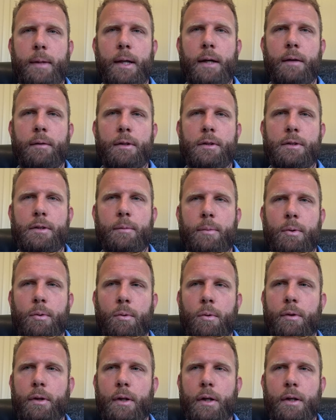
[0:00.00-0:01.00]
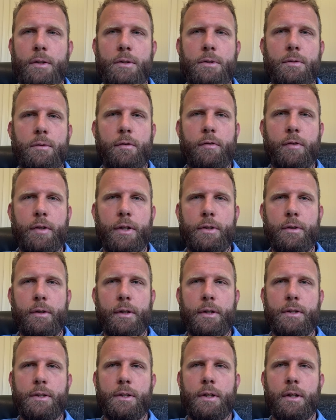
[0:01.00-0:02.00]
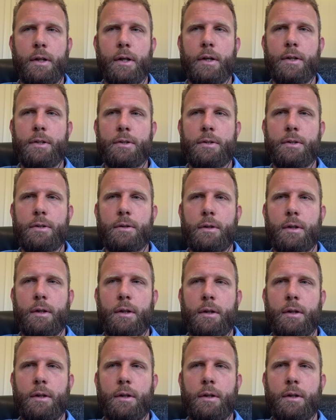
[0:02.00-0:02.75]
to be able to support those refrigerants and those